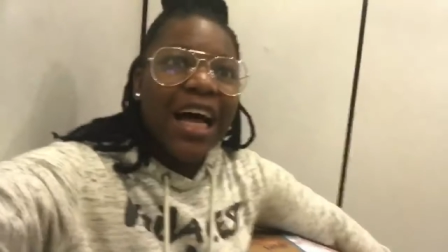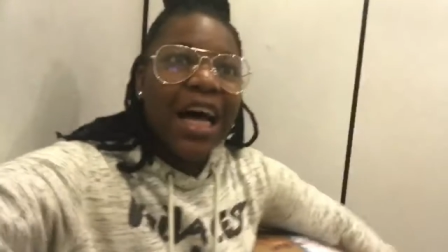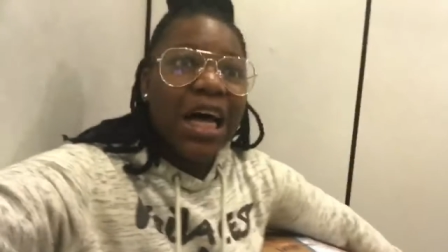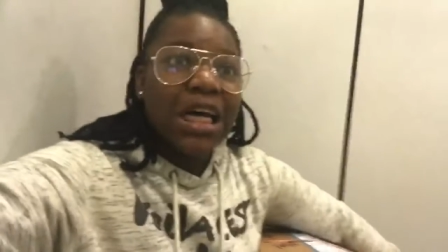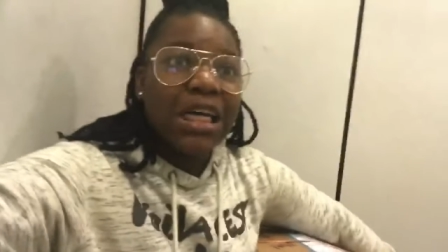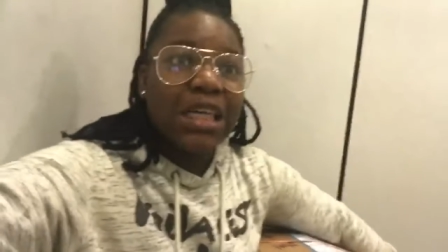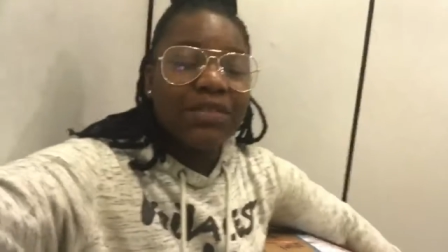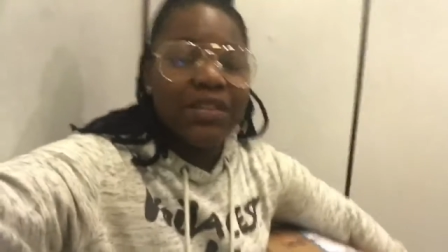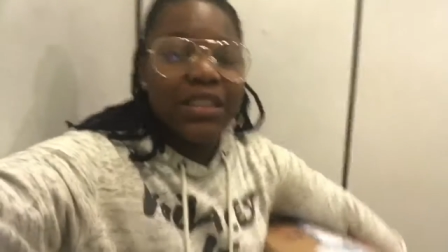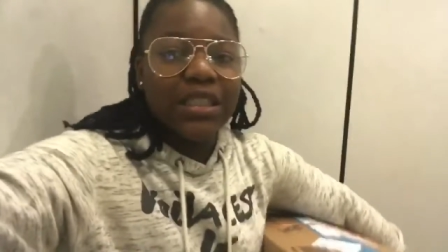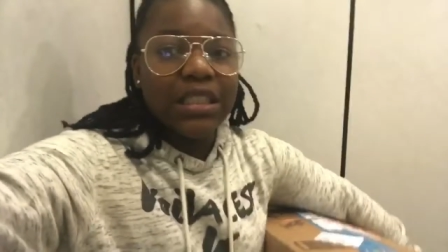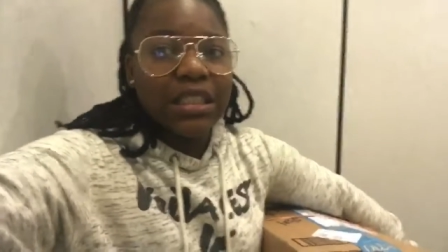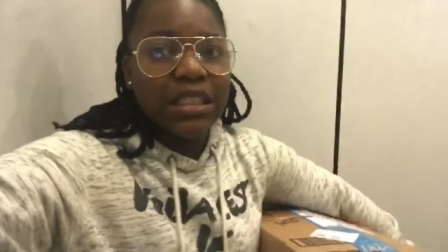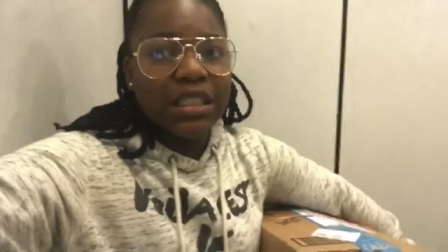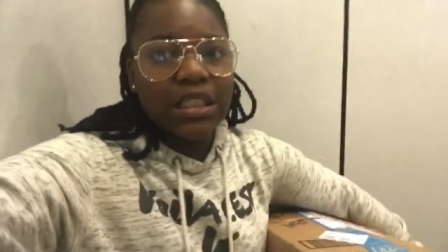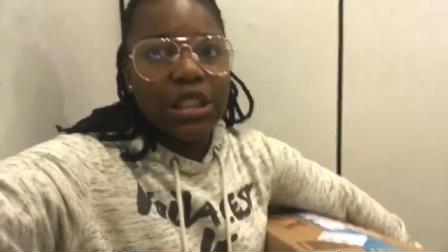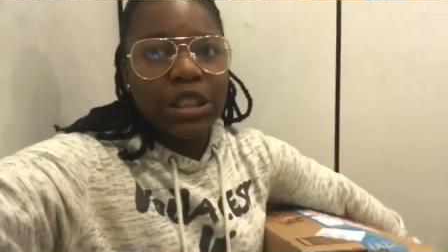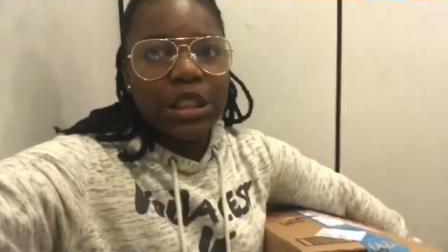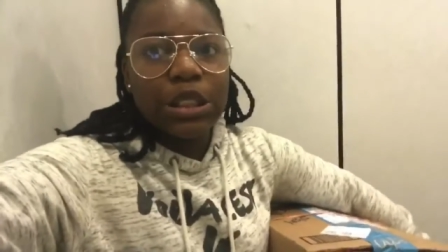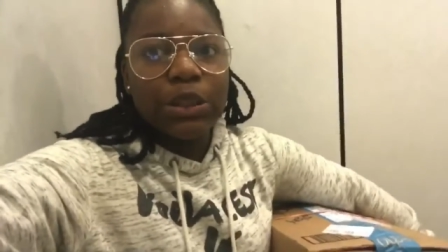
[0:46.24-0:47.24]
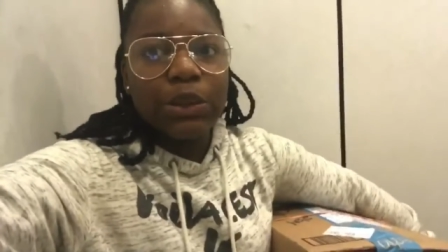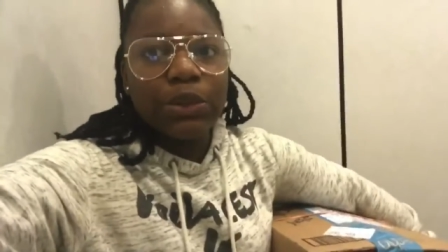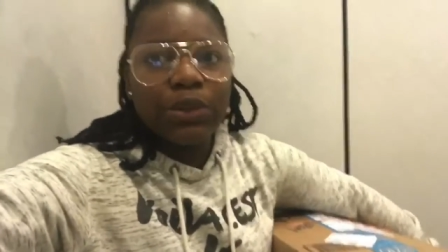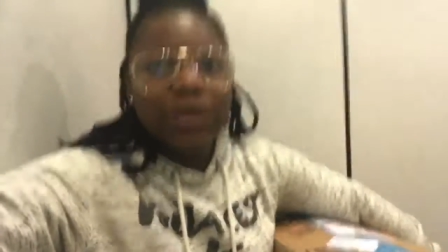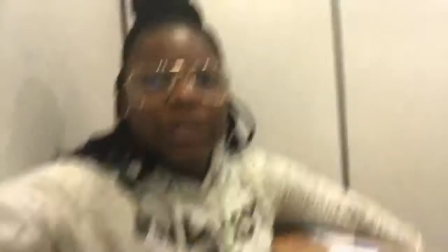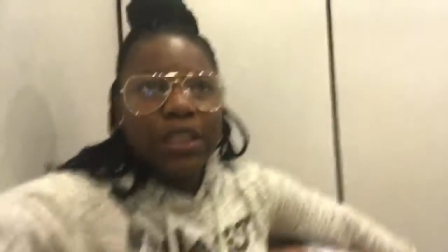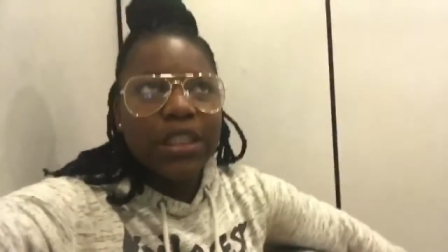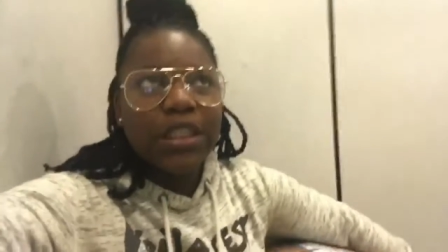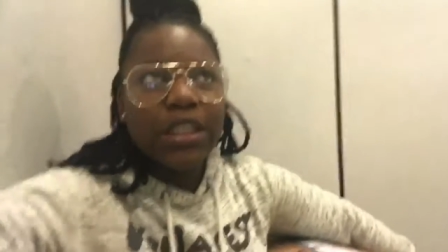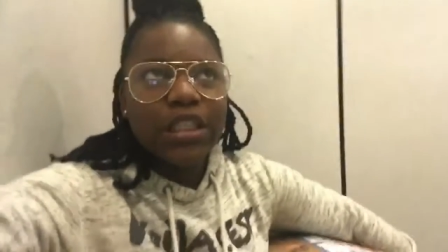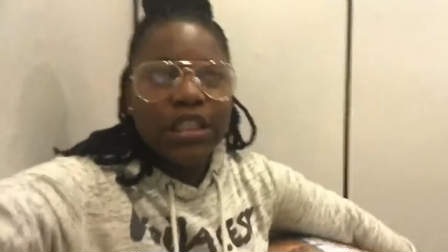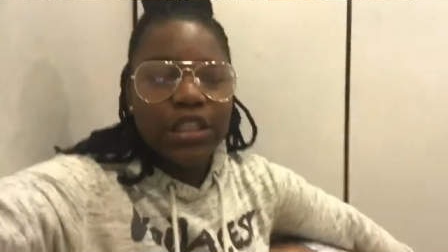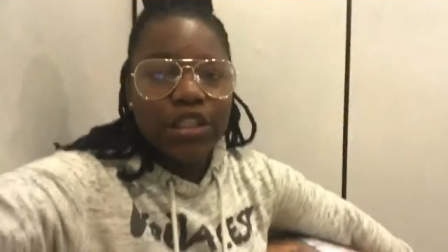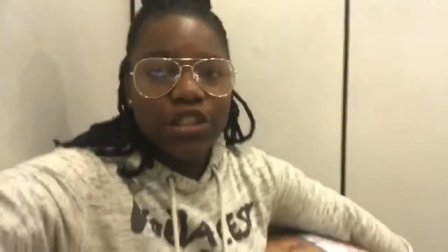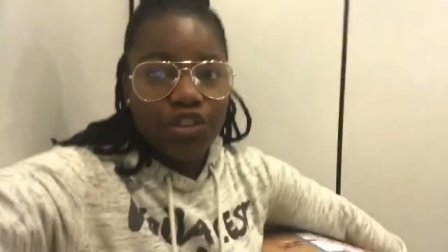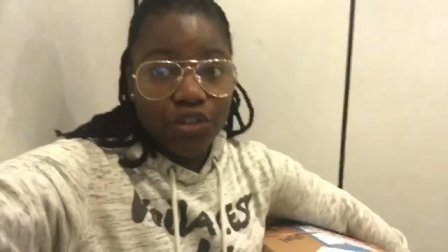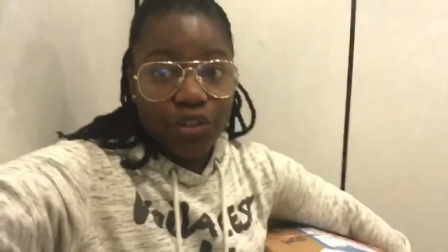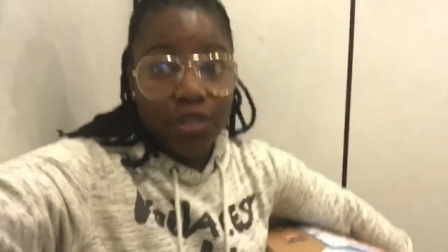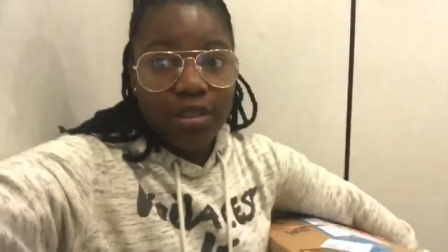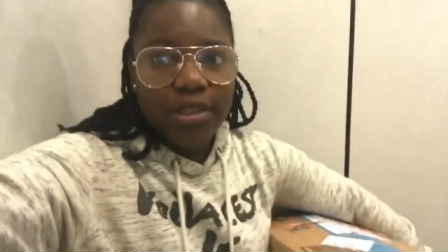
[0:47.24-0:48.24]
how heavy this is. So
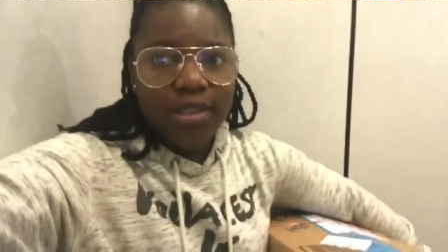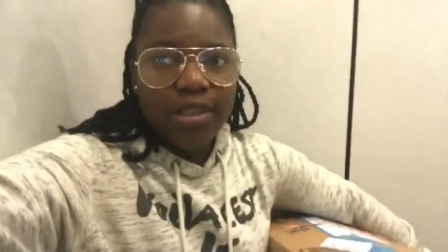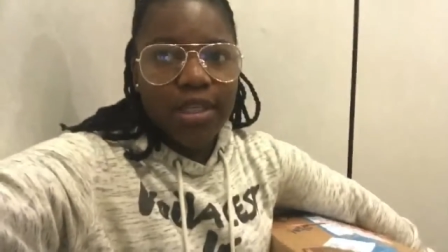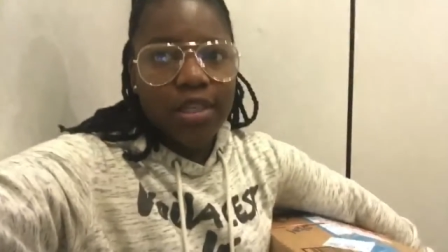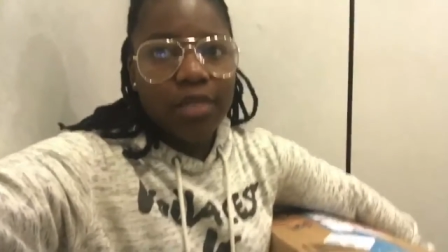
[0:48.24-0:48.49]
the struggle is